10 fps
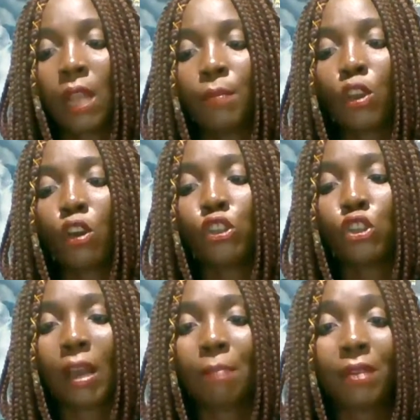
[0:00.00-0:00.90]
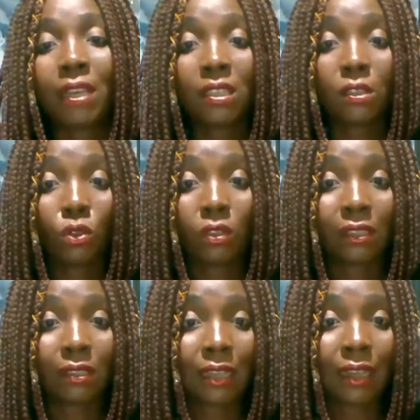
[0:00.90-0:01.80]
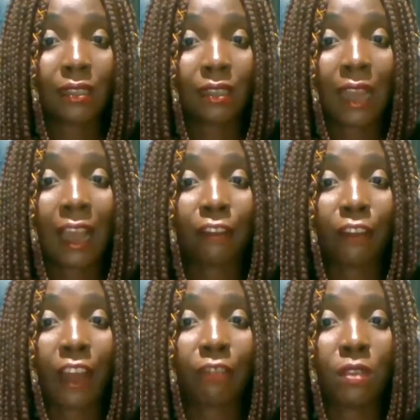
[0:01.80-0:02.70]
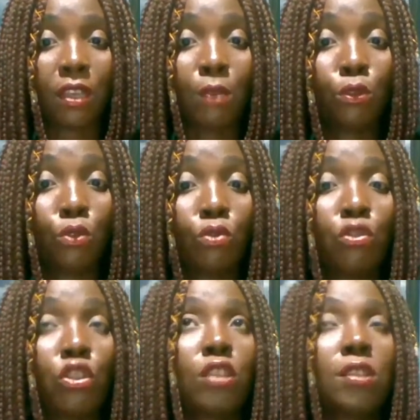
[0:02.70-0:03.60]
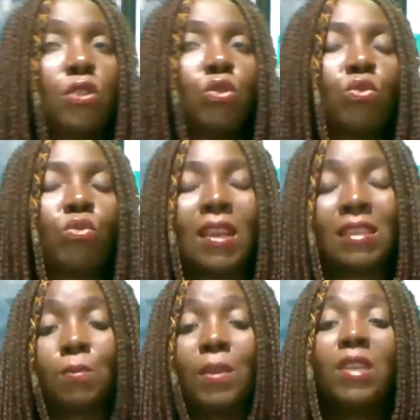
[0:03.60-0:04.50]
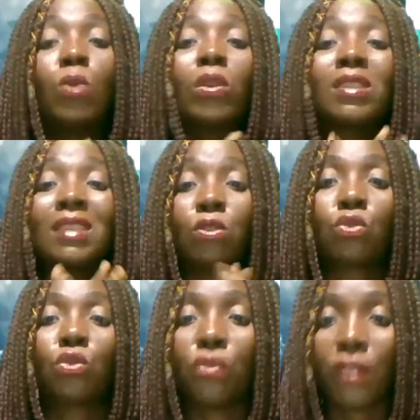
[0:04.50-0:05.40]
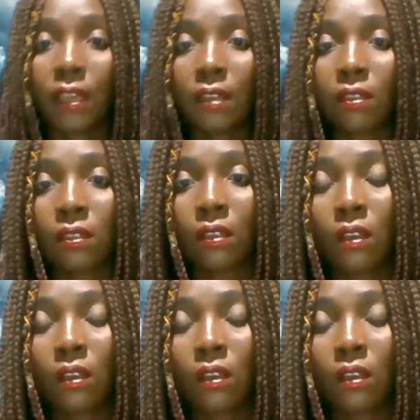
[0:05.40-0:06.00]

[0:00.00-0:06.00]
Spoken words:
Because your ability to understand, I've been able to do justice to explaining what a story is,